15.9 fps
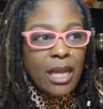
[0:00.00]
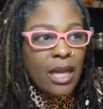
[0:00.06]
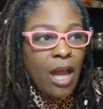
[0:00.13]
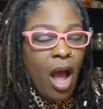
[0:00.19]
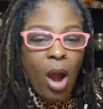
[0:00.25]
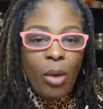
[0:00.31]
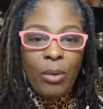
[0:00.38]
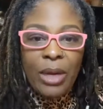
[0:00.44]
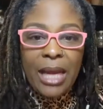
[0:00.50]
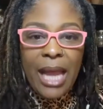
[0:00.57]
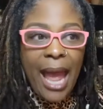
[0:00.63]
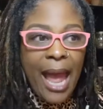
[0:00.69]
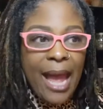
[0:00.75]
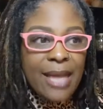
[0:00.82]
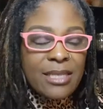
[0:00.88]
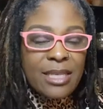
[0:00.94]
It already
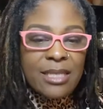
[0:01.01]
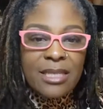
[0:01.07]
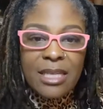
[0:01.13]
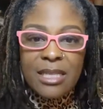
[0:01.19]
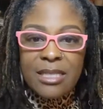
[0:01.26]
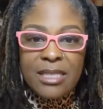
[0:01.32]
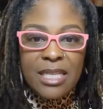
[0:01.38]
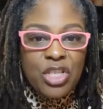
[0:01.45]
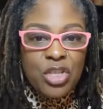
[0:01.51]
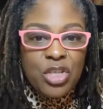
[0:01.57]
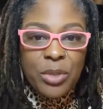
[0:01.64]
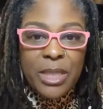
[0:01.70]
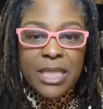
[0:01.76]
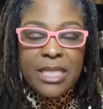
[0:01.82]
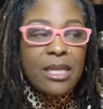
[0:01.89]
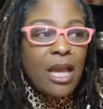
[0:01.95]
has its
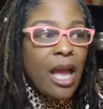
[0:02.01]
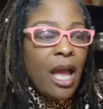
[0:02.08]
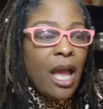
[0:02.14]
constituents.